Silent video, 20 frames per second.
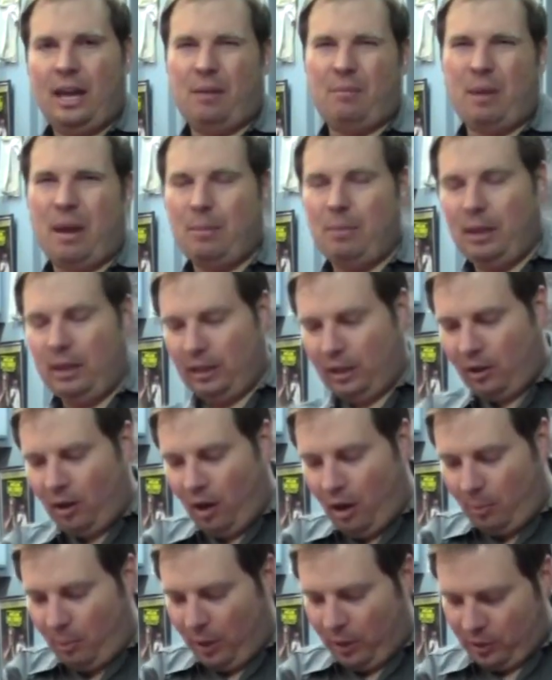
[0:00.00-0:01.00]
maybe in the
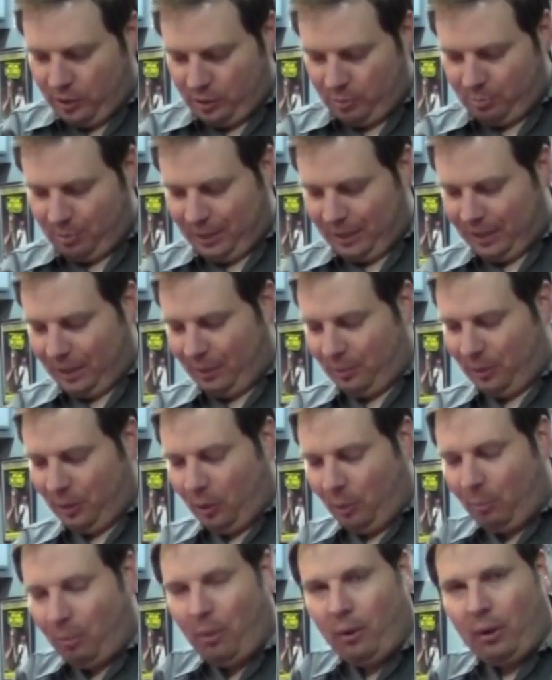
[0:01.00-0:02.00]
carburetor just picking up
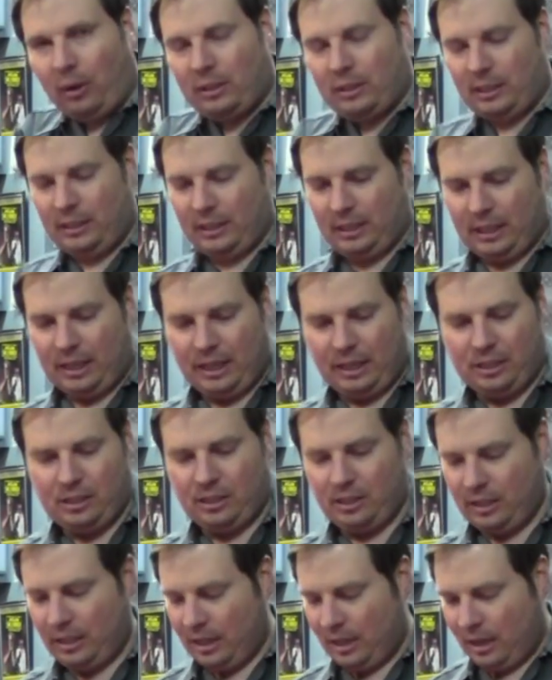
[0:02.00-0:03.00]
little parts and things,
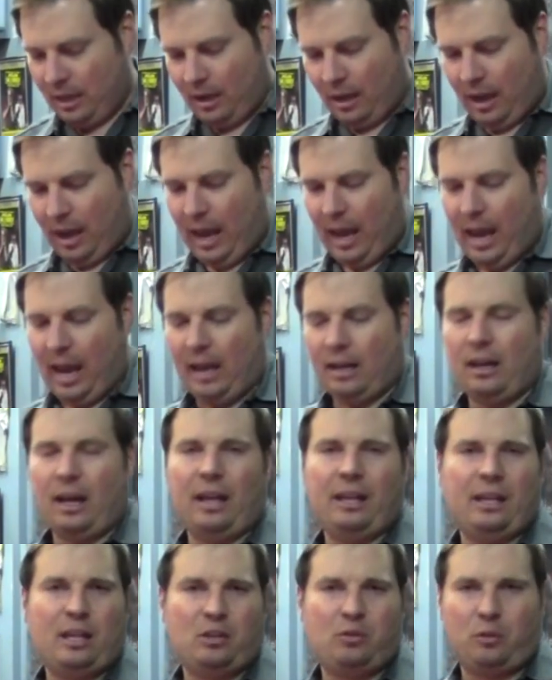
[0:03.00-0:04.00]
and
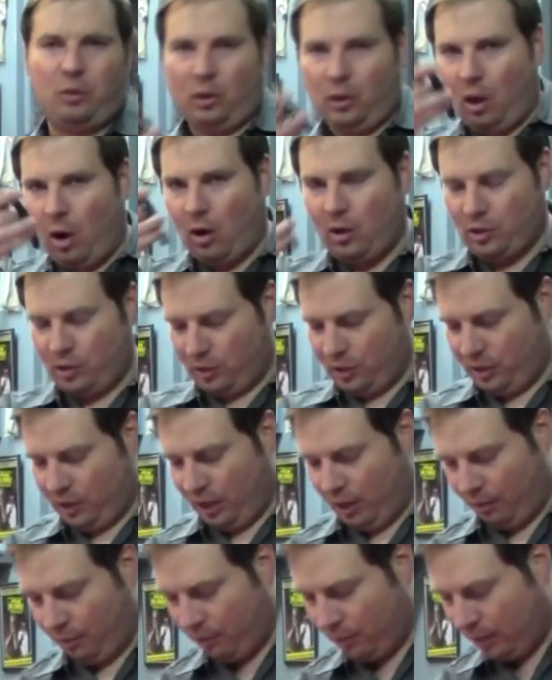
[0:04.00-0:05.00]
this for larger
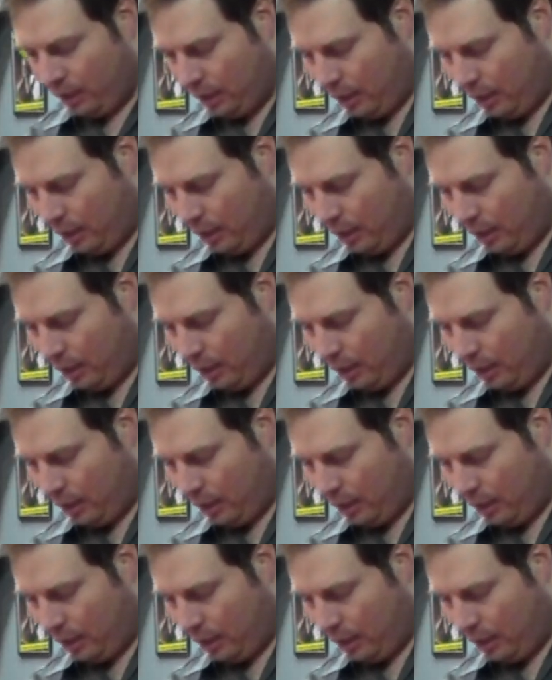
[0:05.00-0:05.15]
stuff.